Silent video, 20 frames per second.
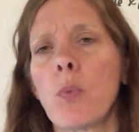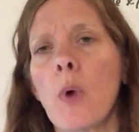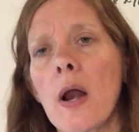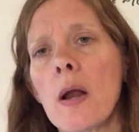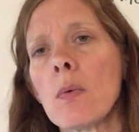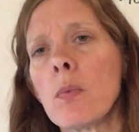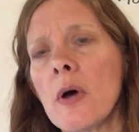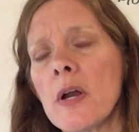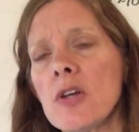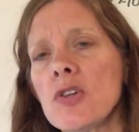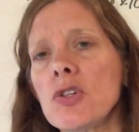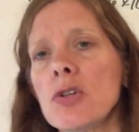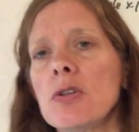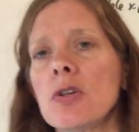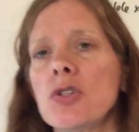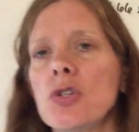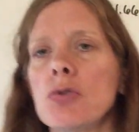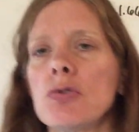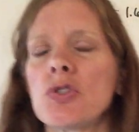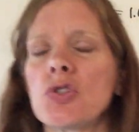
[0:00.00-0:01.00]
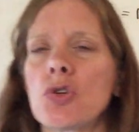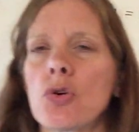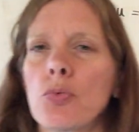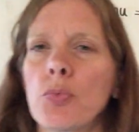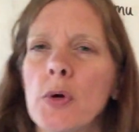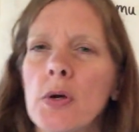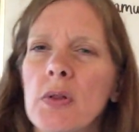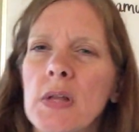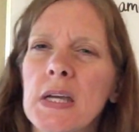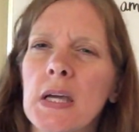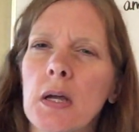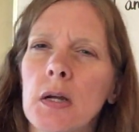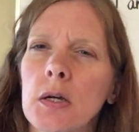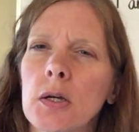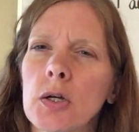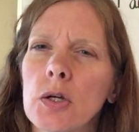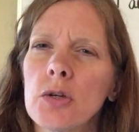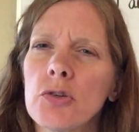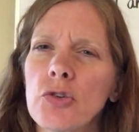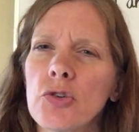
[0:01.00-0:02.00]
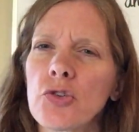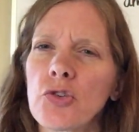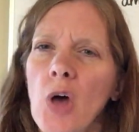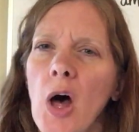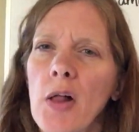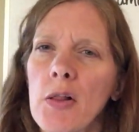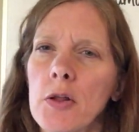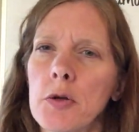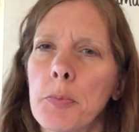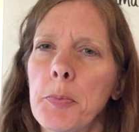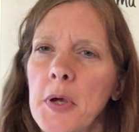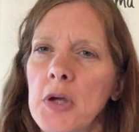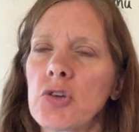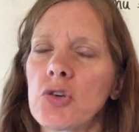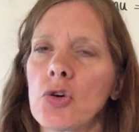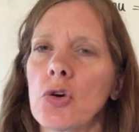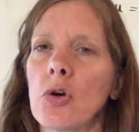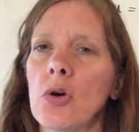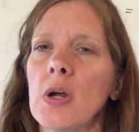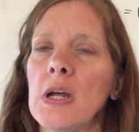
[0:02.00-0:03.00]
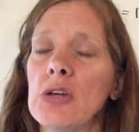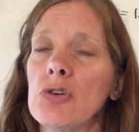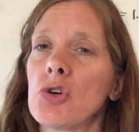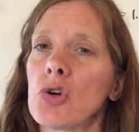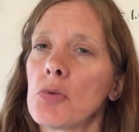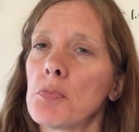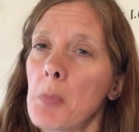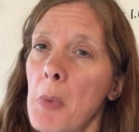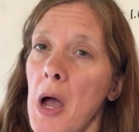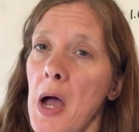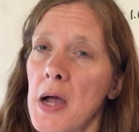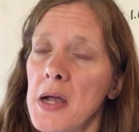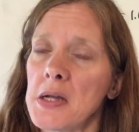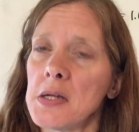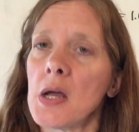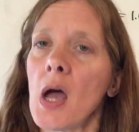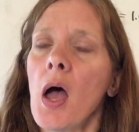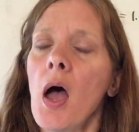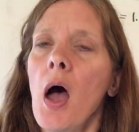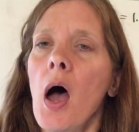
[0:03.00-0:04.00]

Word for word: what I wanted you to do is to really get a good solid picture in your mind